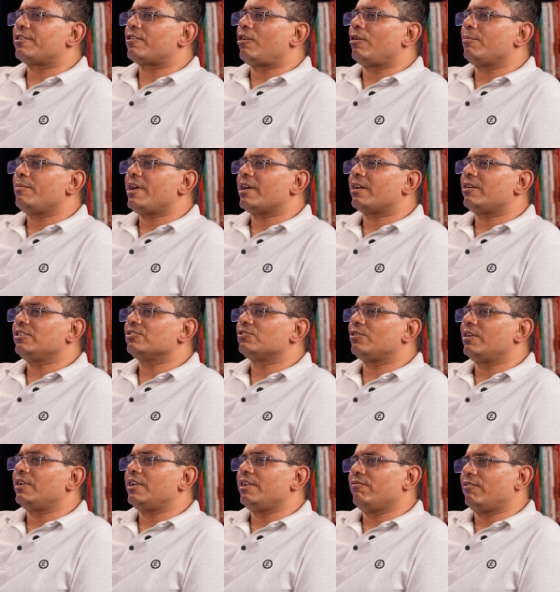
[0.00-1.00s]
drawback is
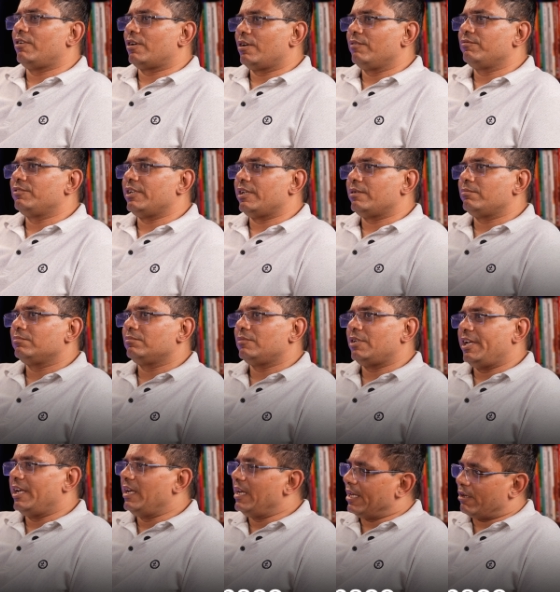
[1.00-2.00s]
only one of them,
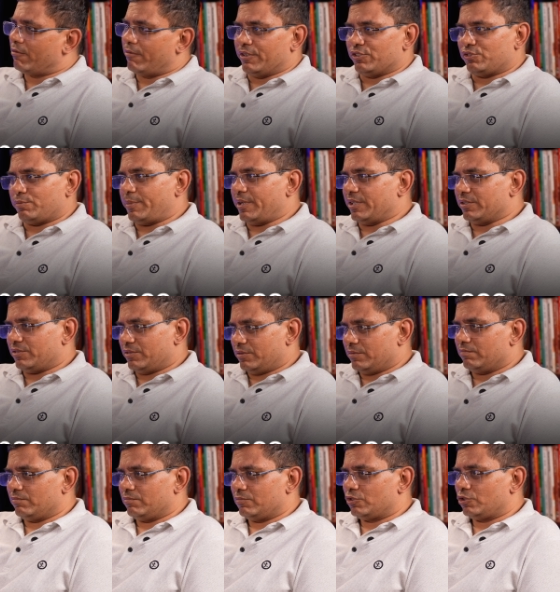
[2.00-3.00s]
illiquid space.
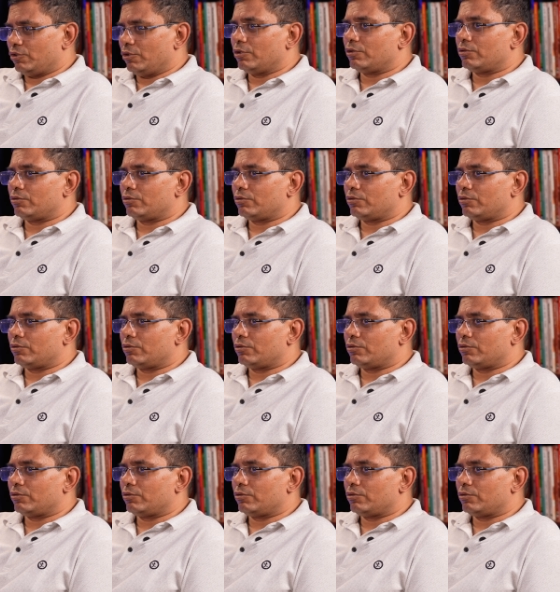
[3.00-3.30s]
So